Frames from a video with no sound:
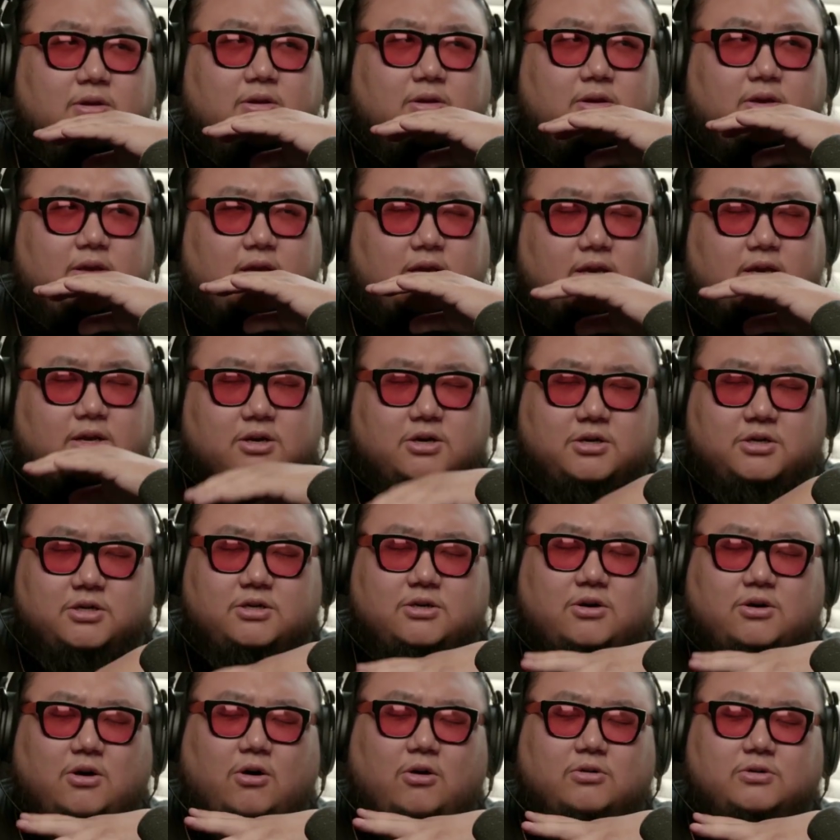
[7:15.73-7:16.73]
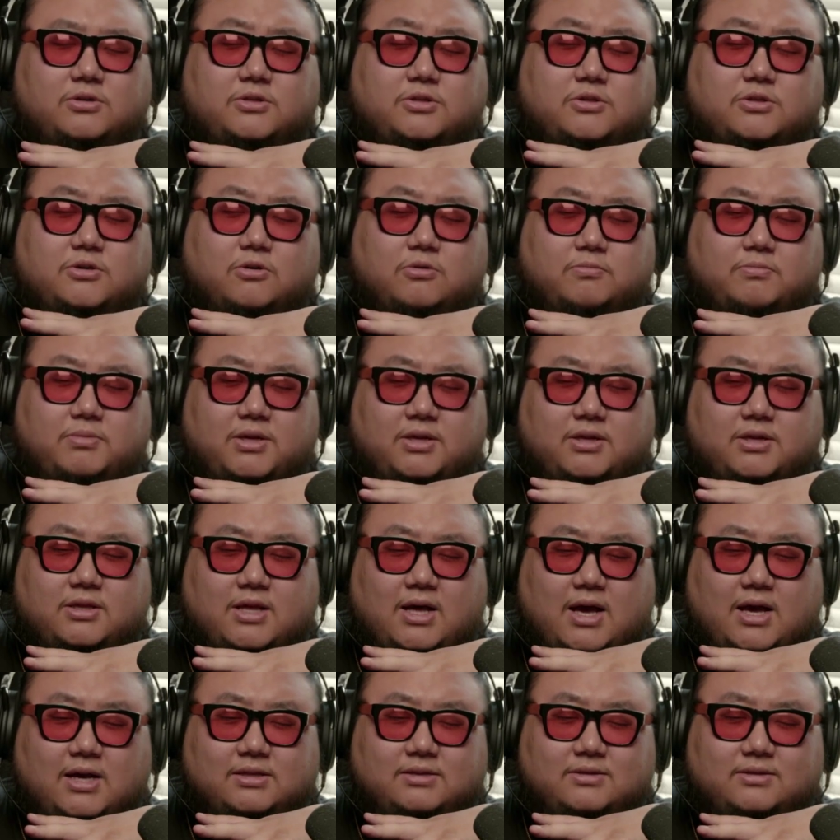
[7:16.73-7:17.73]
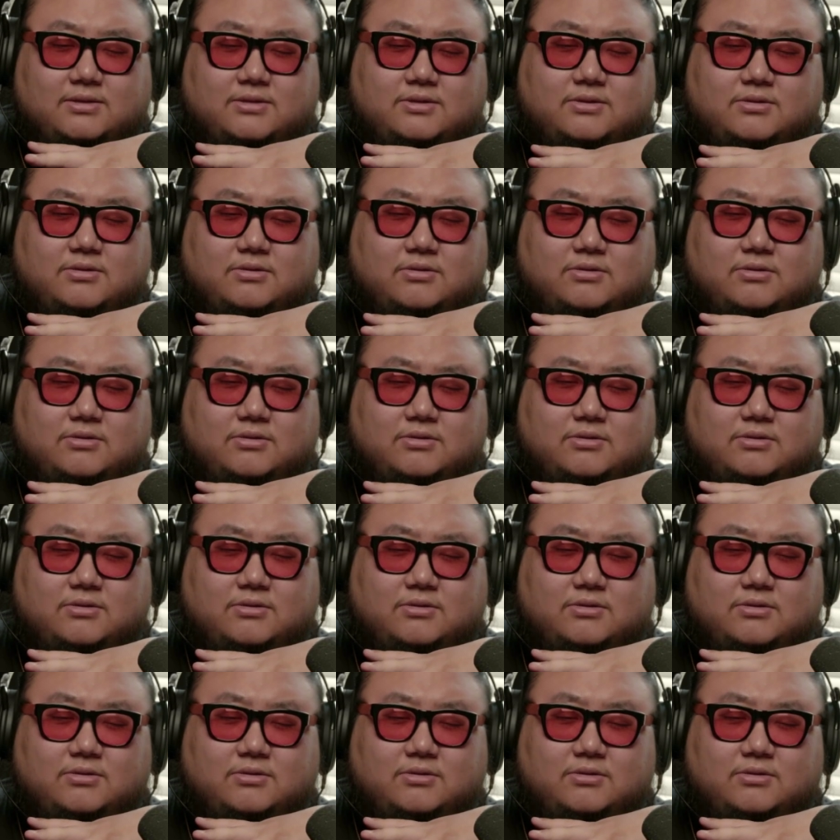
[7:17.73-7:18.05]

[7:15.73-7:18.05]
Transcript: It could also be that